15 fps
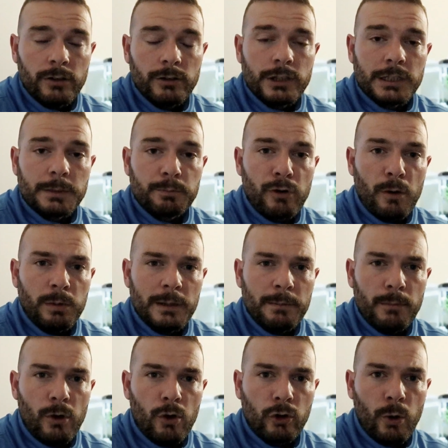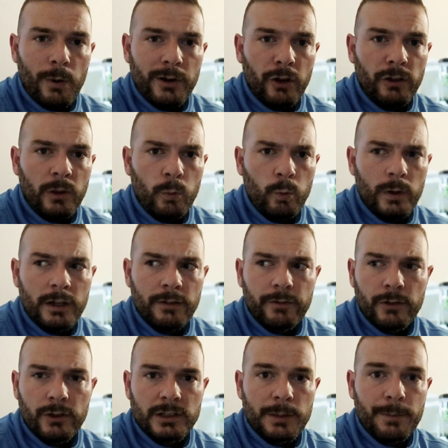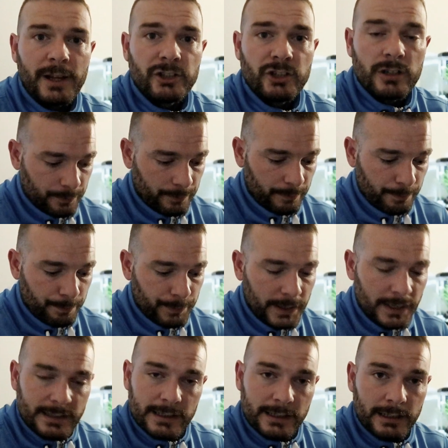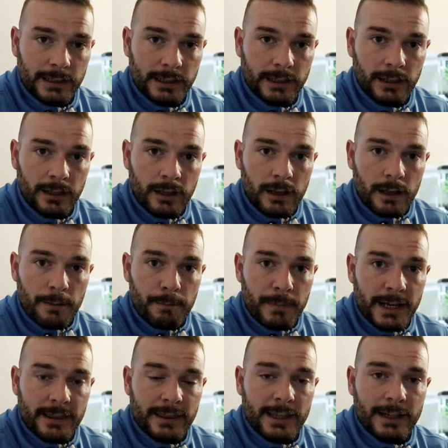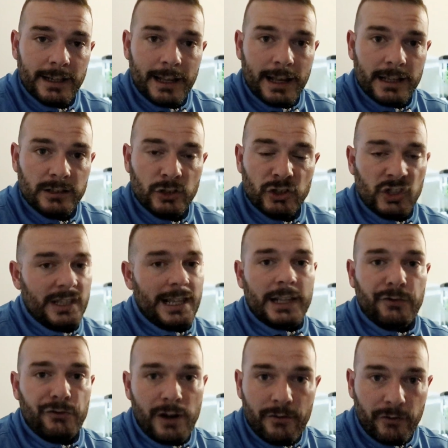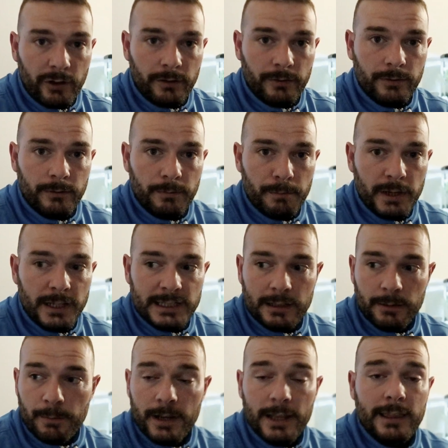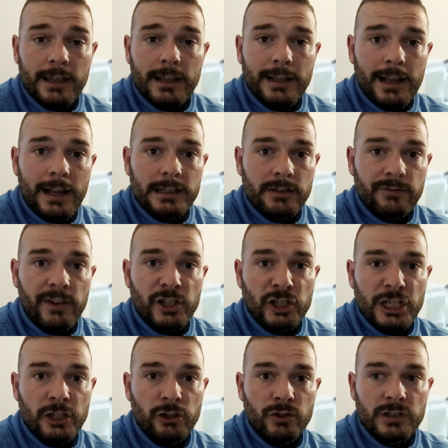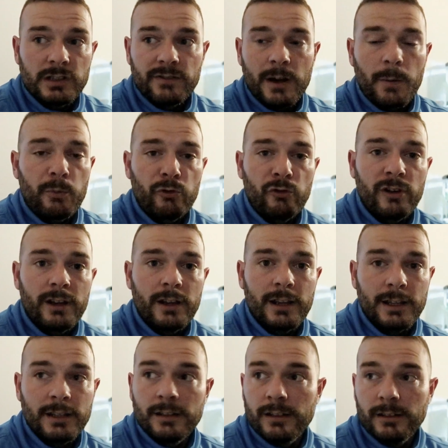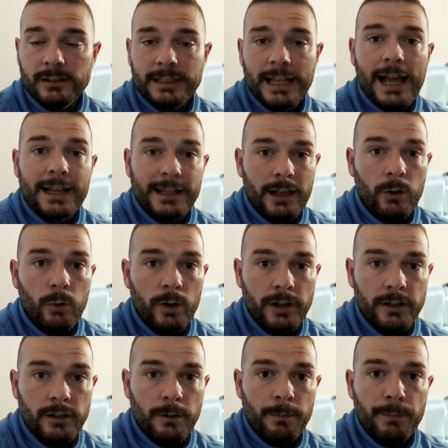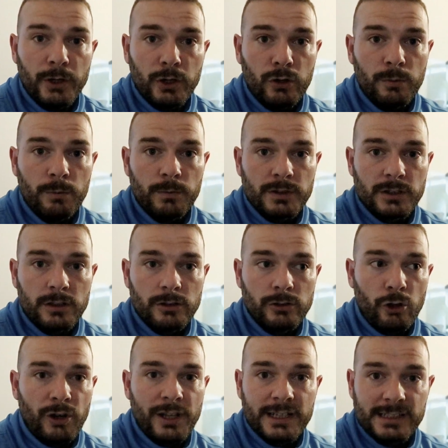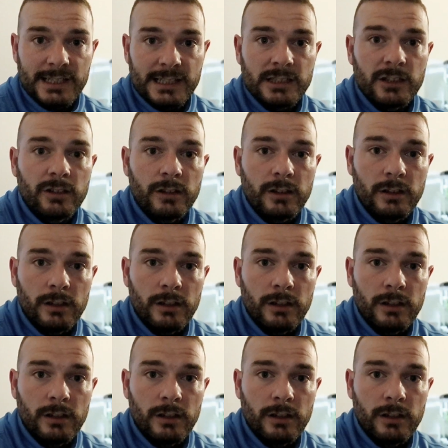there's probably more going on than we first imagined. Basically, methane gas doesn't last forever. Methane gas eventually does evaporate and die out and becomes non-existent.